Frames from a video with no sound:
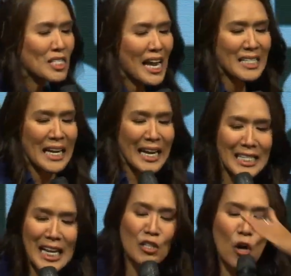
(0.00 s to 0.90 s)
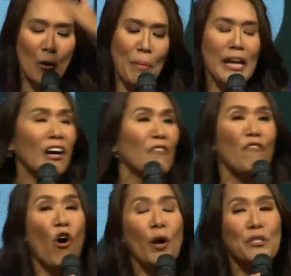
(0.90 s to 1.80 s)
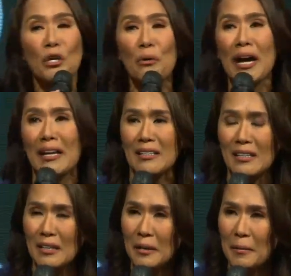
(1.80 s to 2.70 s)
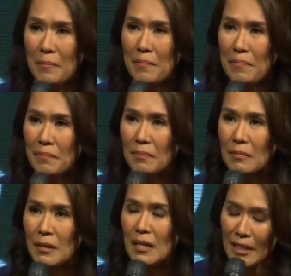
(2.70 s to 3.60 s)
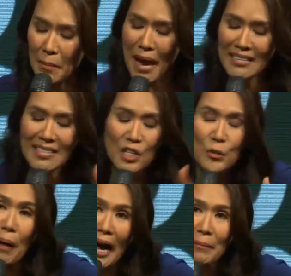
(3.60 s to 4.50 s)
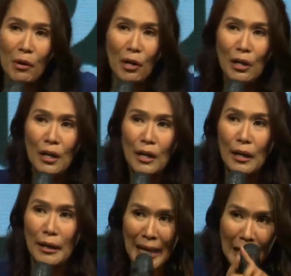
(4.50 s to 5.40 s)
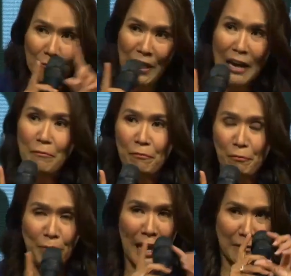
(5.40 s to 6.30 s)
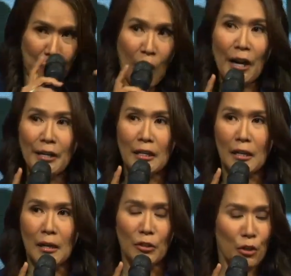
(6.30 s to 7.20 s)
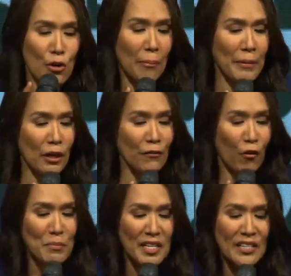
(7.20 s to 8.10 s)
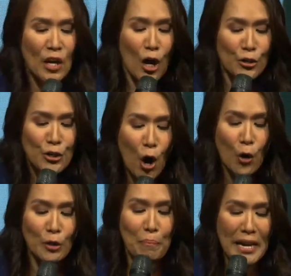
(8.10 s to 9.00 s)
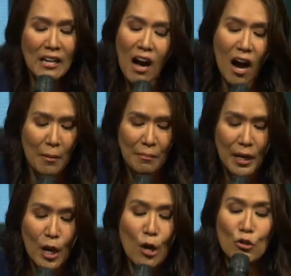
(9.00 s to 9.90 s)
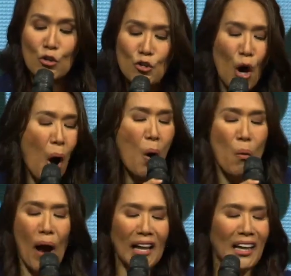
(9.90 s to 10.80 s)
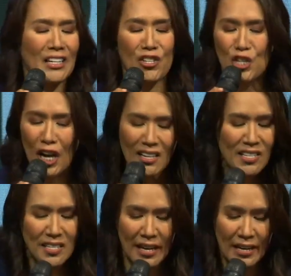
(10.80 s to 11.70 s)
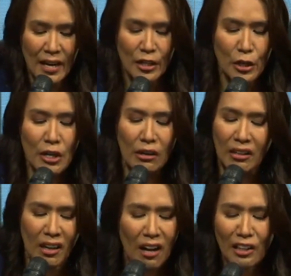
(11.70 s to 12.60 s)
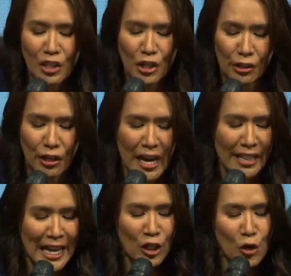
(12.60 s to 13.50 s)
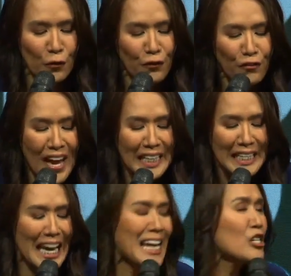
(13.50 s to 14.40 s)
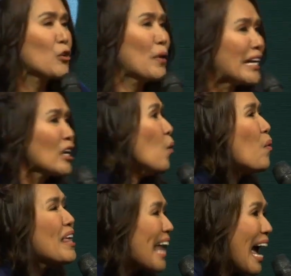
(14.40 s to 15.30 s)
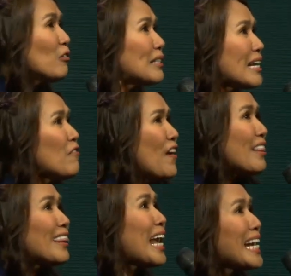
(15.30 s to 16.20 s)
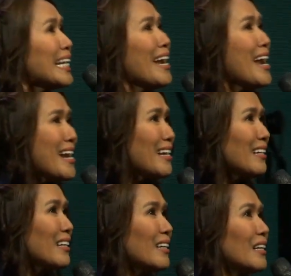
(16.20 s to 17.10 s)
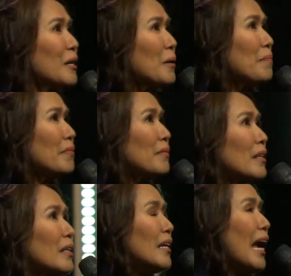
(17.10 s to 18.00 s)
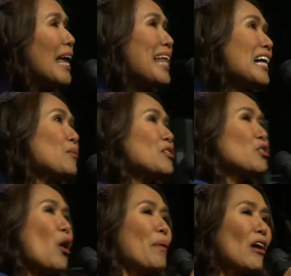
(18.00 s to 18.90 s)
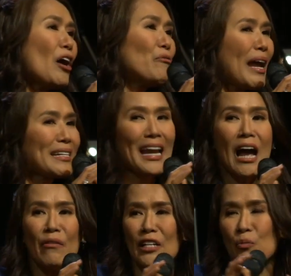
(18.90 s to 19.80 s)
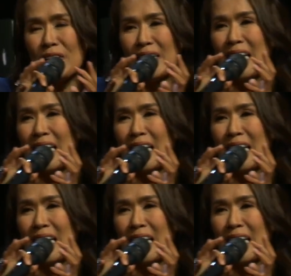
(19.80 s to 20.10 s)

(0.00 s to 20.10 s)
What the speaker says: says? It says, don't be conformed to it. The Message Bible, that part, do not be conformed, says, don't become so well adjusted to your culture that you fit into it without even thinking. And that's what's going on right now. That's where the